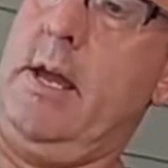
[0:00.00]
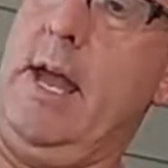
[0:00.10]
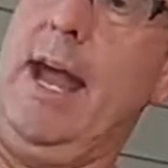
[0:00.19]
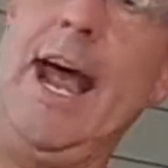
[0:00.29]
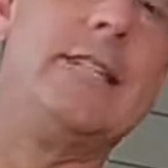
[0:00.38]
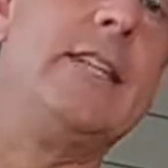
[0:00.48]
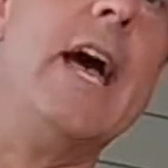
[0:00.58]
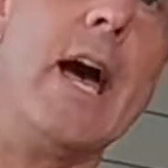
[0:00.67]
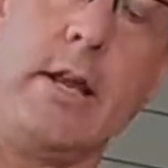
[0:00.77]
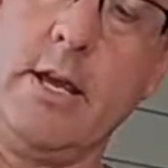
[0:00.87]
and that's
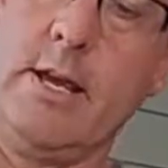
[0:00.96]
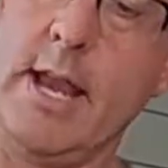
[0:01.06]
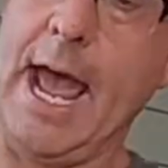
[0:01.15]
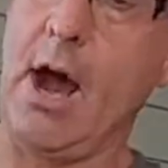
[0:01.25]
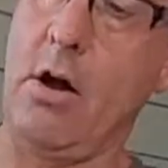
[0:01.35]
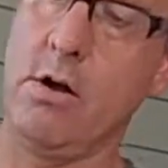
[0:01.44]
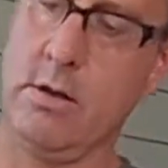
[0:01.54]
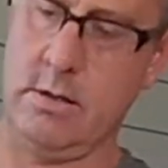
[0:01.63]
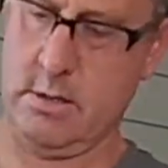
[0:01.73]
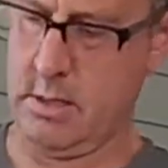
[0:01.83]
it. Now,
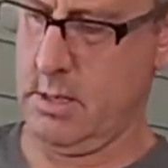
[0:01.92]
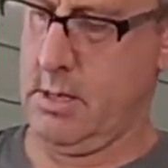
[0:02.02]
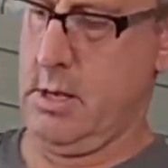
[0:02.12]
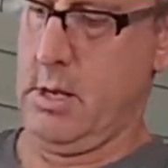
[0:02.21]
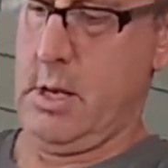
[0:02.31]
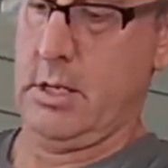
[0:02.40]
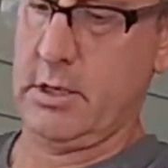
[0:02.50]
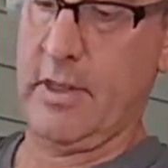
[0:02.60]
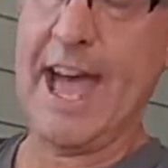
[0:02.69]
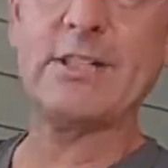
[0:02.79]

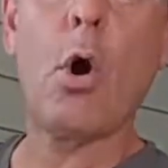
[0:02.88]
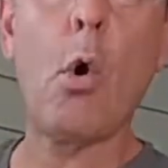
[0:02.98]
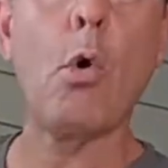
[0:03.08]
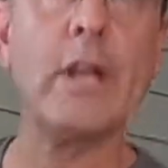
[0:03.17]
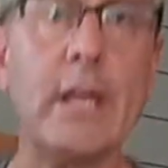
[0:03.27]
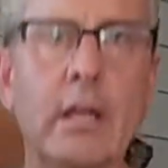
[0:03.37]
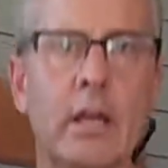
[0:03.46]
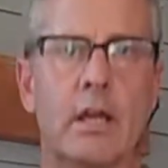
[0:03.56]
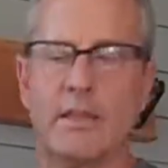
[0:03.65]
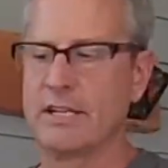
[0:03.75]
so that's
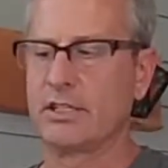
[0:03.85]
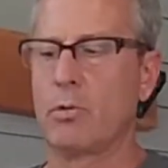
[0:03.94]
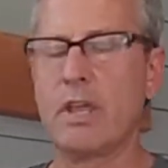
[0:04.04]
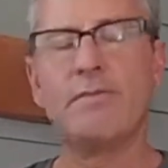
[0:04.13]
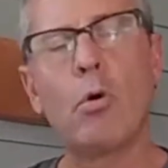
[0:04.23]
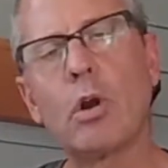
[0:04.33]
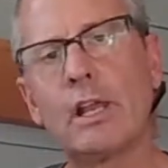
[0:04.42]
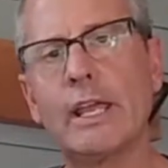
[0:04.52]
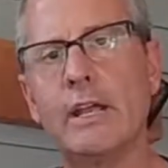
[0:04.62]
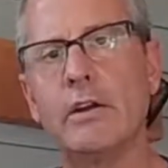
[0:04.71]
24
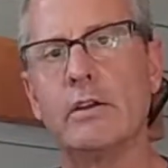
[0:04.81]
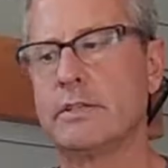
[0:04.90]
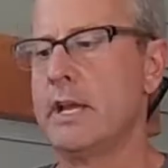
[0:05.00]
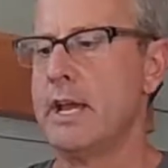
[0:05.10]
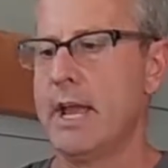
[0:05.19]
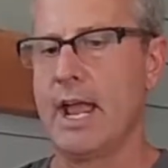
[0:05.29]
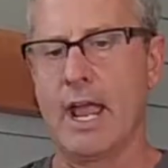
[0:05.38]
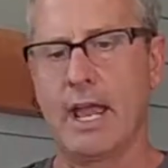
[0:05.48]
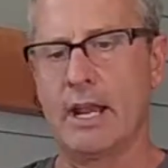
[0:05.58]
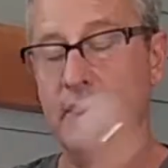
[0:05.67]
liters,
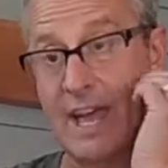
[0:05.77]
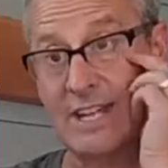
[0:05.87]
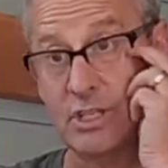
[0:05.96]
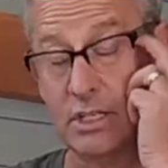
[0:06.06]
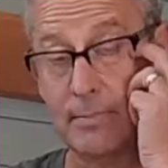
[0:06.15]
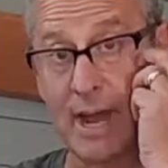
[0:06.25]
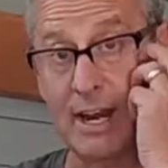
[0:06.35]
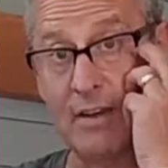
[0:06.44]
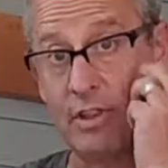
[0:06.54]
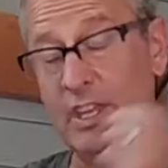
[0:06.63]
and that's just about
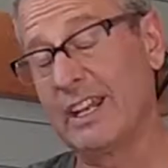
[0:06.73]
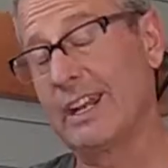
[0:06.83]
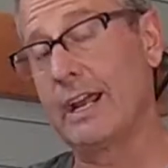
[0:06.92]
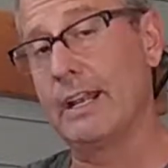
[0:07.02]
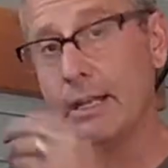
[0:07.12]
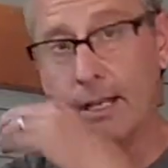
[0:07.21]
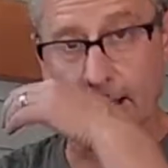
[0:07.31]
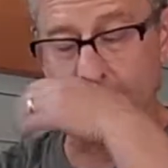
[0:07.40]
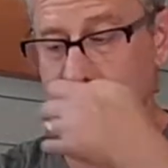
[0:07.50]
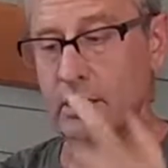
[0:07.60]
everything that I need.
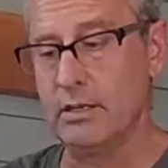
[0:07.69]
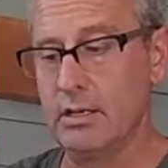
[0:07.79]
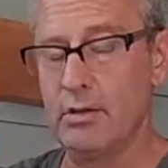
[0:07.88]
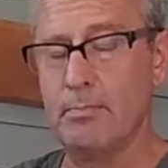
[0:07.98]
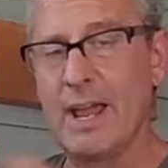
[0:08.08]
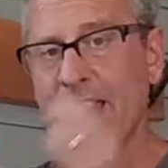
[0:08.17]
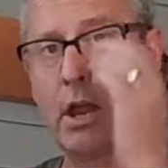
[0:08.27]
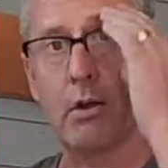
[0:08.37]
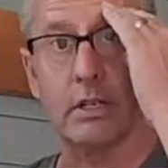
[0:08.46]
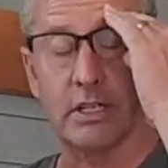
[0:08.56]
Now you may
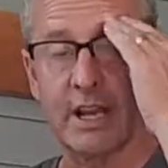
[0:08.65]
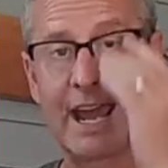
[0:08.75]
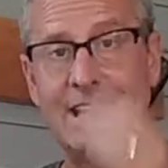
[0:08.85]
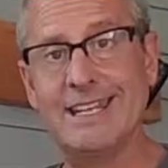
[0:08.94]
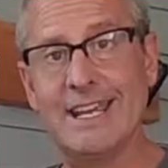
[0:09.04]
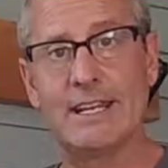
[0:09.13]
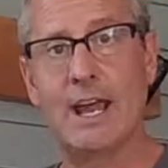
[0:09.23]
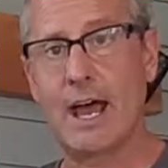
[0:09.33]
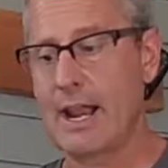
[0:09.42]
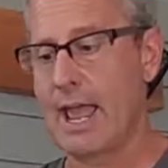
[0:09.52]
notice that I did
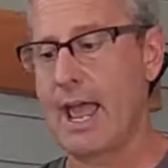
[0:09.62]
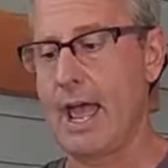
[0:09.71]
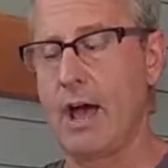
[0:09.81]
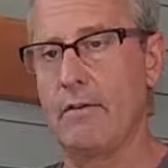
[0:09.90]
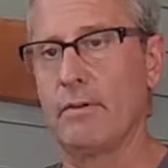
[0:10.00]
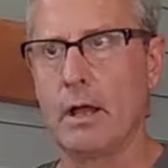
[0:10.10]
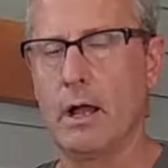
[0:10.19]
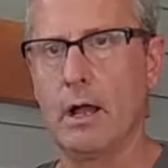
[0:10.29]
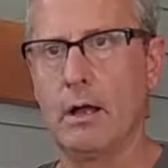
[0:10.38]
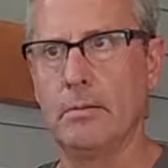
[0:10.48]
not
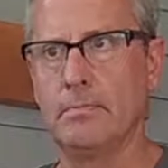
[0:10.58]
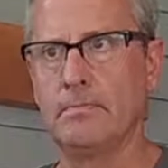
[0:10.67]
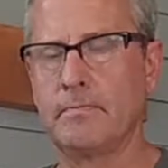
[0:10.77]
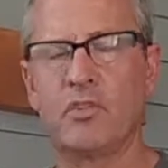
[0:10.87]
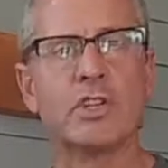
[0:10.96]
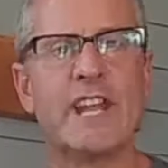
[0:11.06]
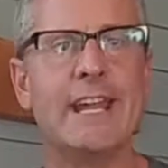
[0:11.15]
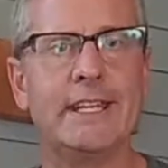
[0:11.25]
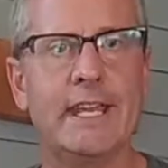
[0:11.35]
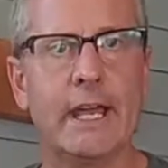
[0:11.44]
have first
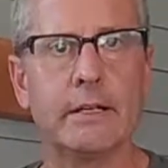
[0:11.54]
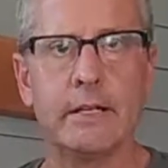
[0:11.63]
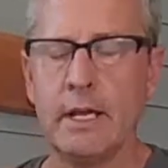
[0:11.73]
aid kit.